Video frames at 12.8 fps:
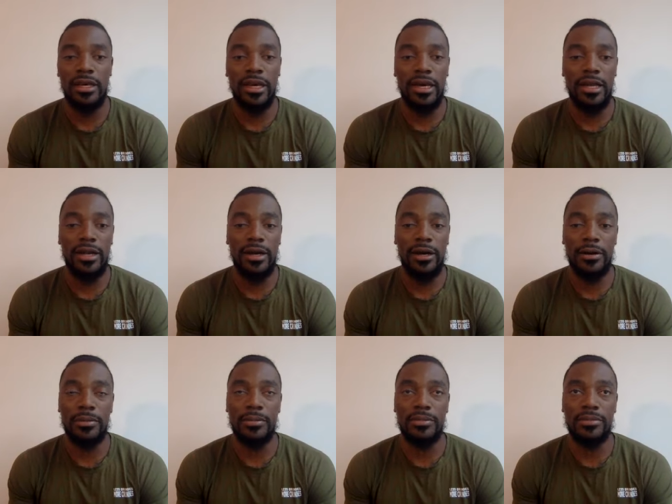And
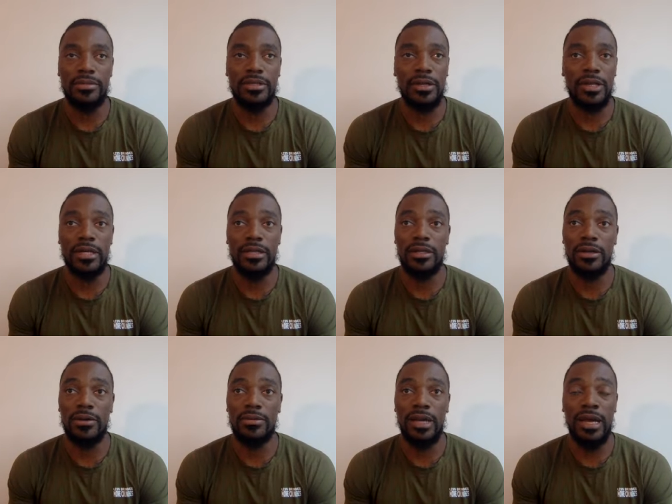um, so that you
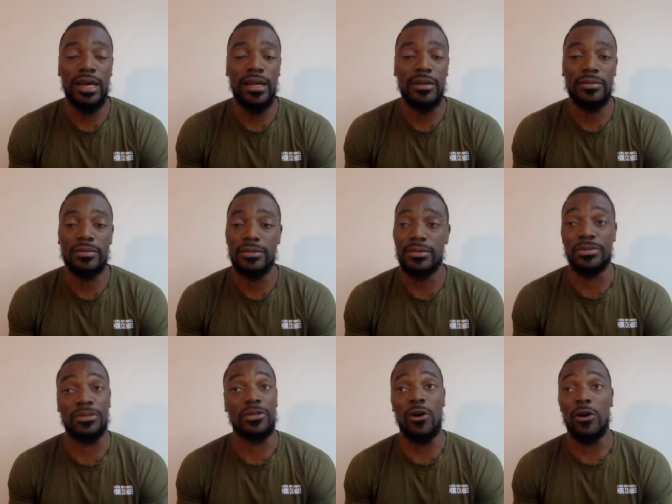know, I had a
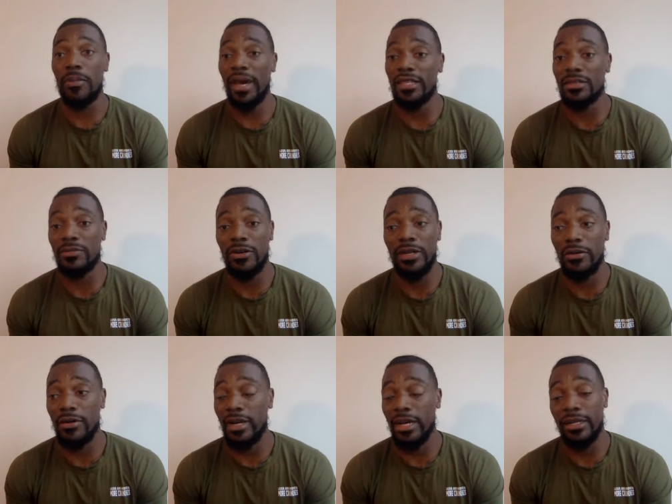strong basketball
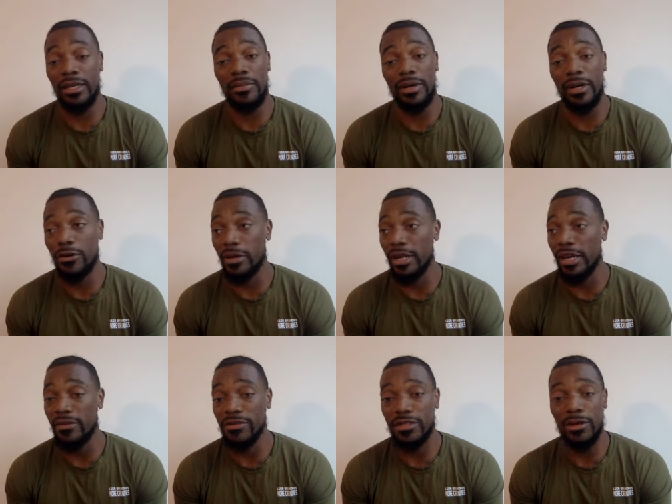network. I did it my whole
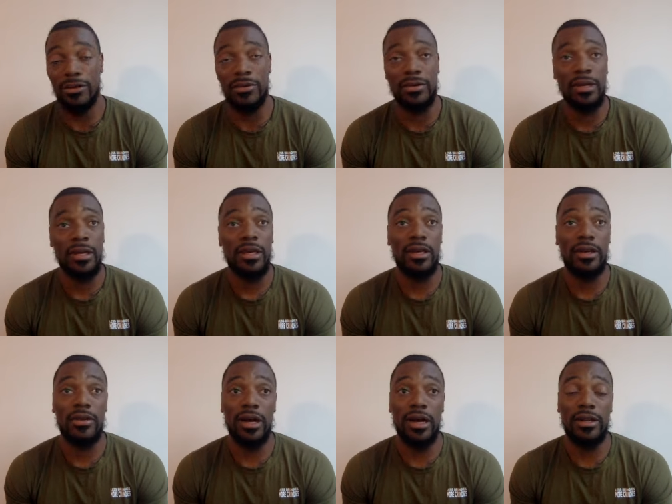life. So,
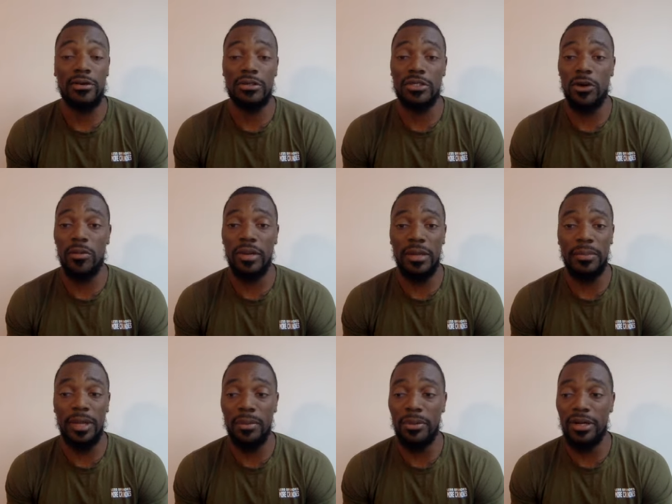you know, I know so many
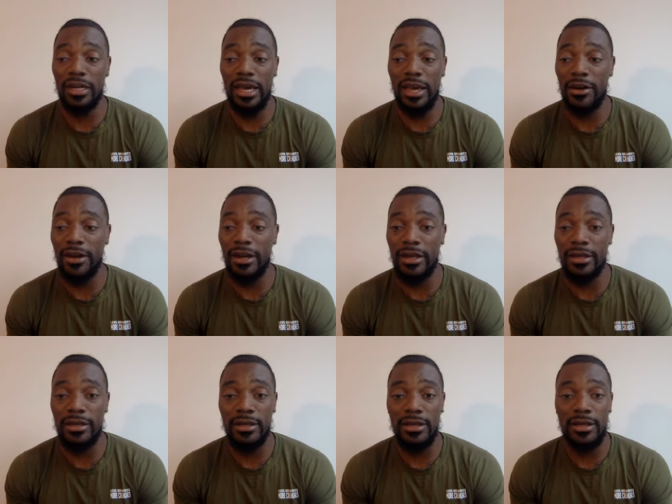people in the area,
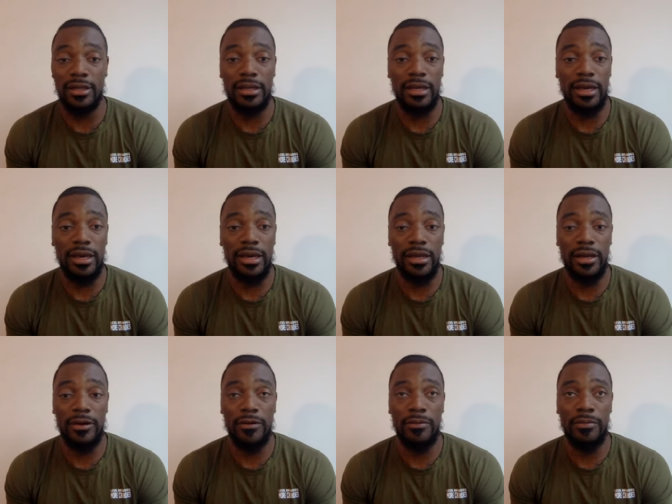and
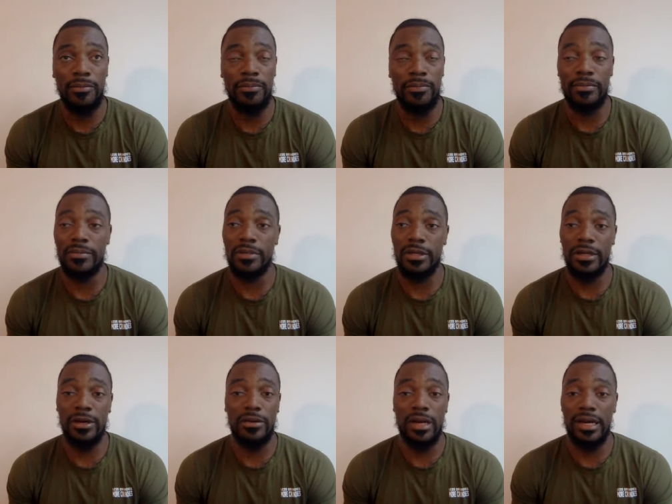um, you
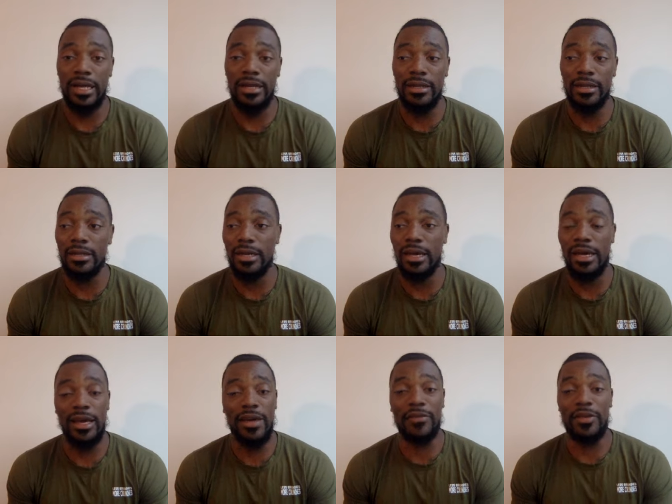know, I gotta
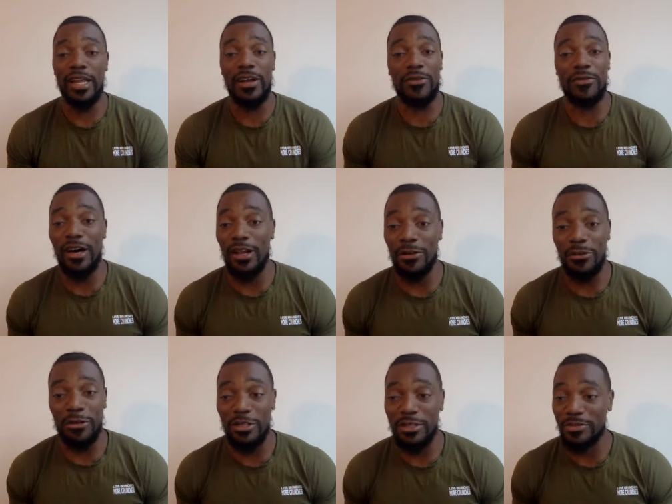ha- have a lot of
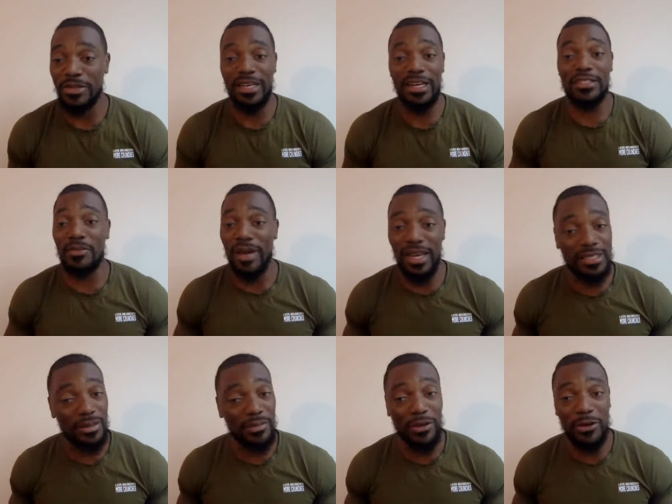followers because of
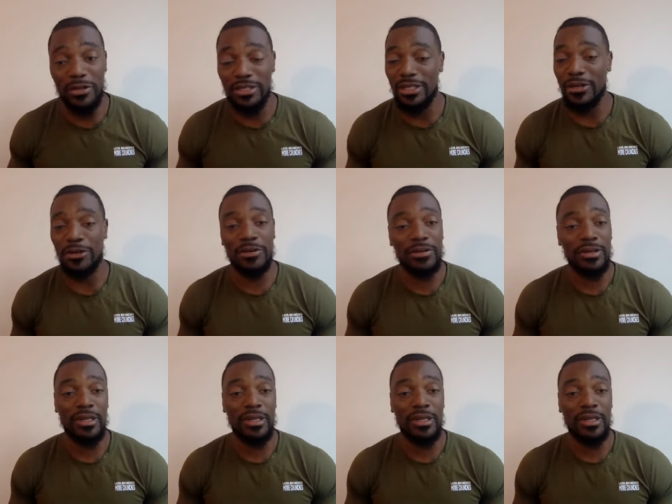basketball. So, yeah.